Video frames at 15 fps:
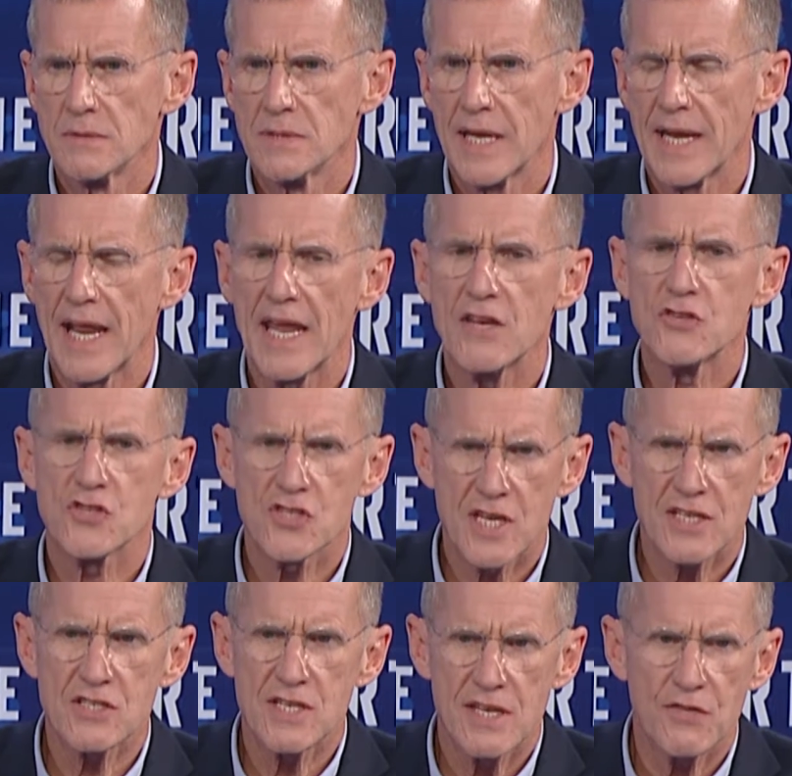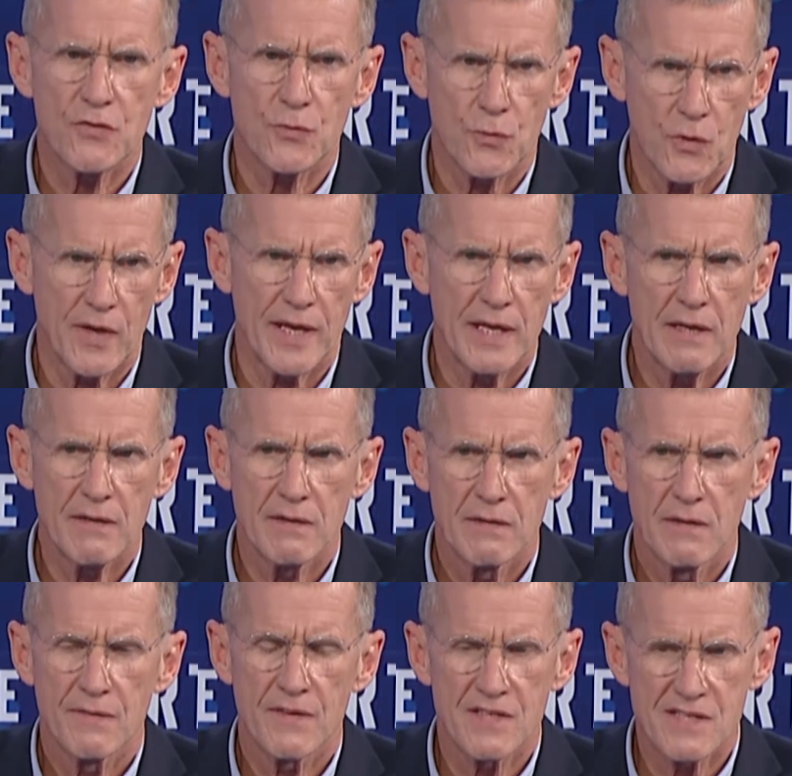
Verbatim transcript: At age 63, the